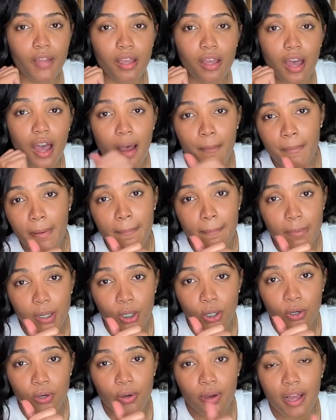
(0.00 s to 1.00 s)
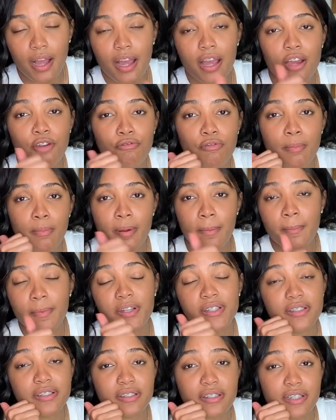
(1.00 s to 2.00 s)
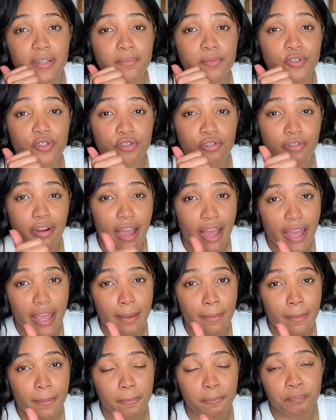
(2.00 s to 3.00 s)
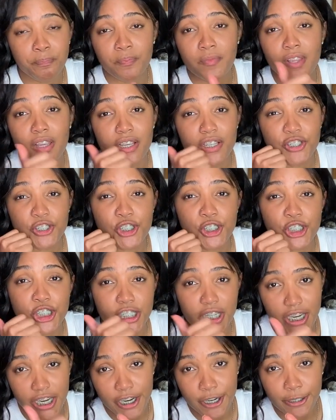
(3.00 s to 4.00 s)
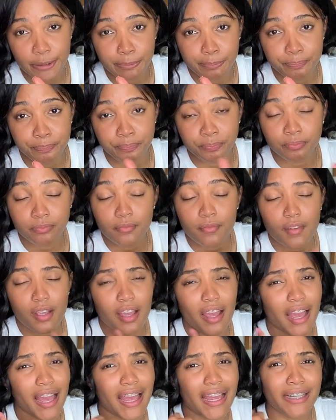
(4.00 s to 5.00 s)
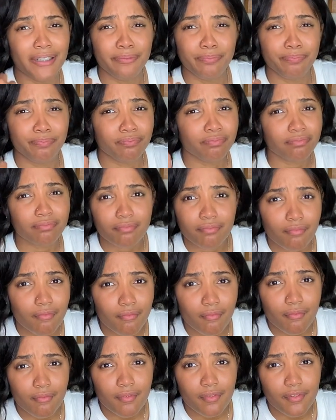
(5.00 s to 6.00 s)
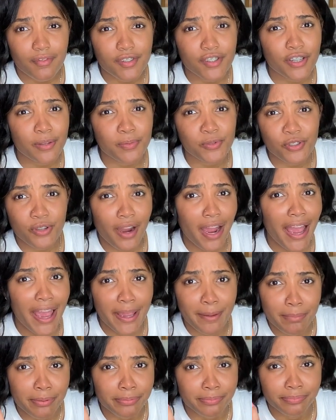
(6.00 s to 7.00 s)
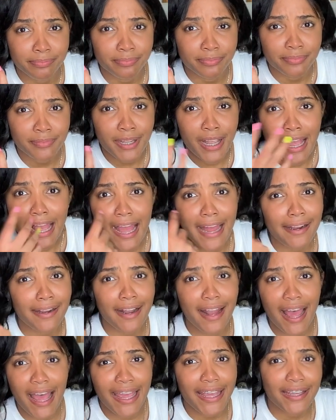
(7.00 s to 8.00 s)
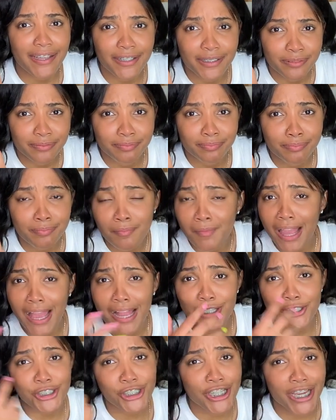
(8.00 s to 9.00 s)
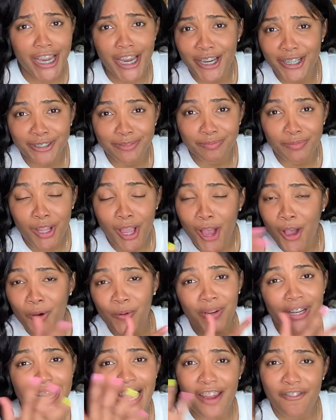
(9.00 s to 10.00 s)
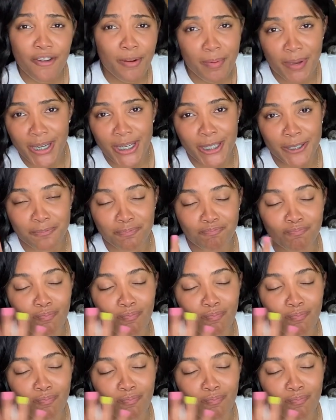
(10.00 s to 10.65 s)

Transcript: comment below, remember to subscribe, share, and subscribe and like and share with everybody.